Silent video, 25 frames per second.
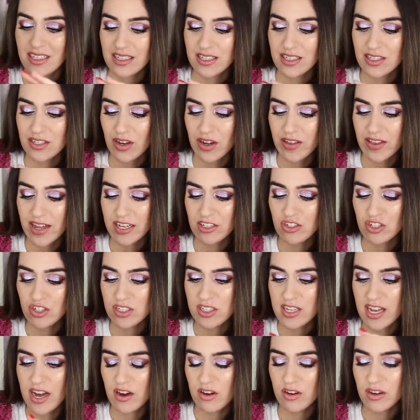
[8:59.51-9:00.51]
saw that
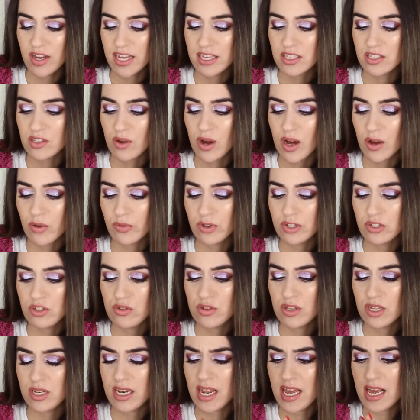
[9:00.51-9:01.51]
just now. Okay, so I'll read
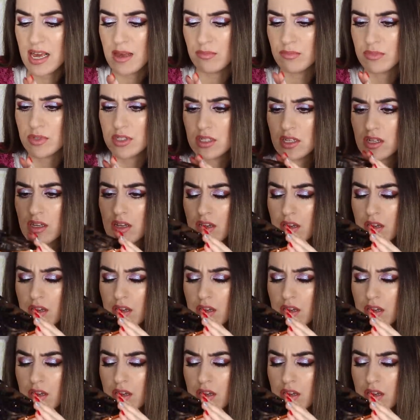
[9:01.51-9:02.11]
you the names.